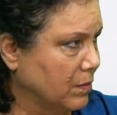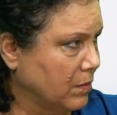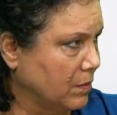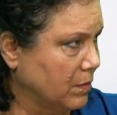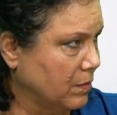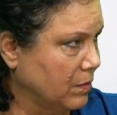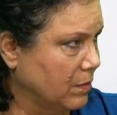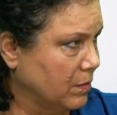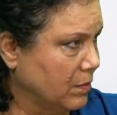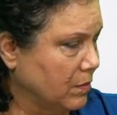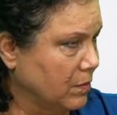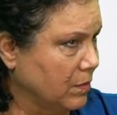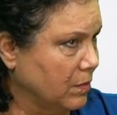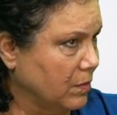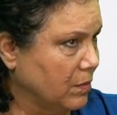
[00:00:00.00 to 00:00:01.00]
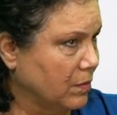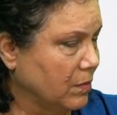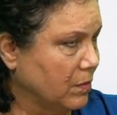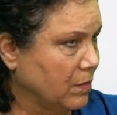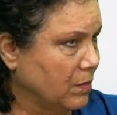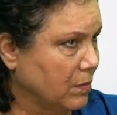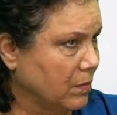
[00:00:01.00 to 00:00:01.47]

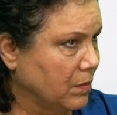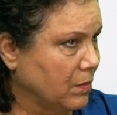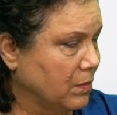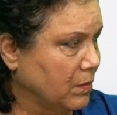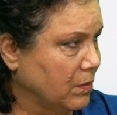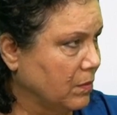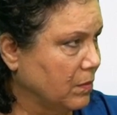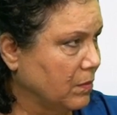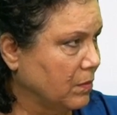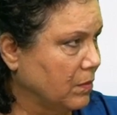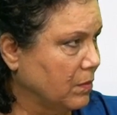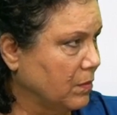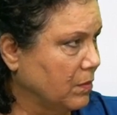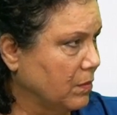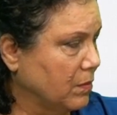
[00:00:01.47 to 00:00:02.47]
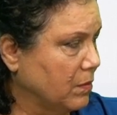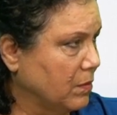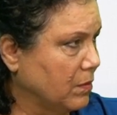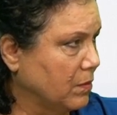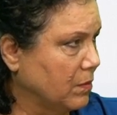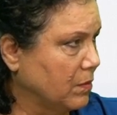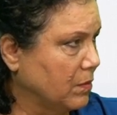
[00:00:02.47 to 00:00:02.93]

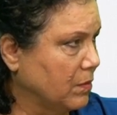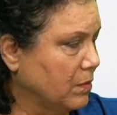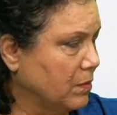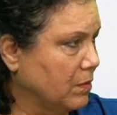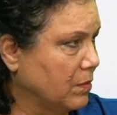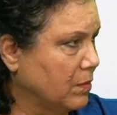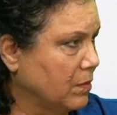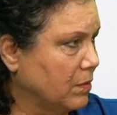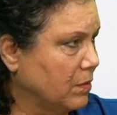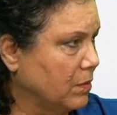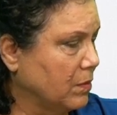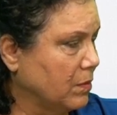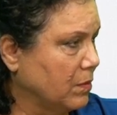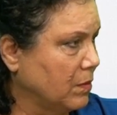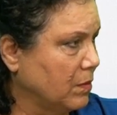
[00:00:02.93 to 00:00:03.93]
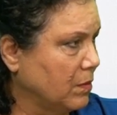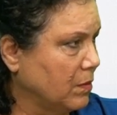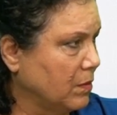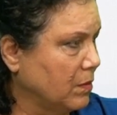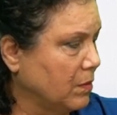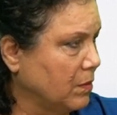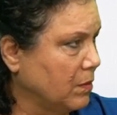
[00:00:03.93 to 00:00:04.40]

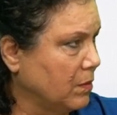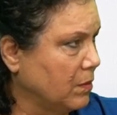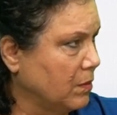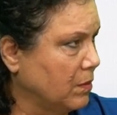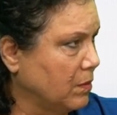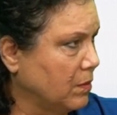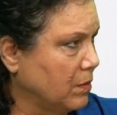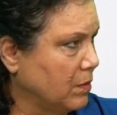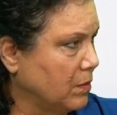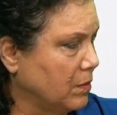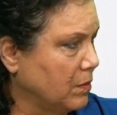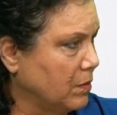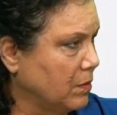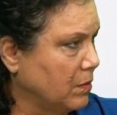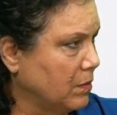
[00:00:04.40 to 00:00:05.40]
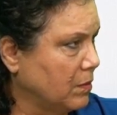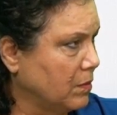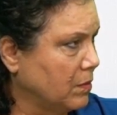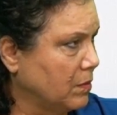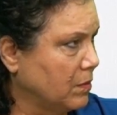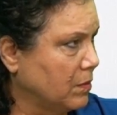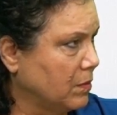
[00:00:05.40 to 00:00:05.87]

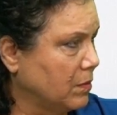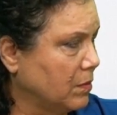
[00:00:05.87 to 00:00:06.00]
(silent)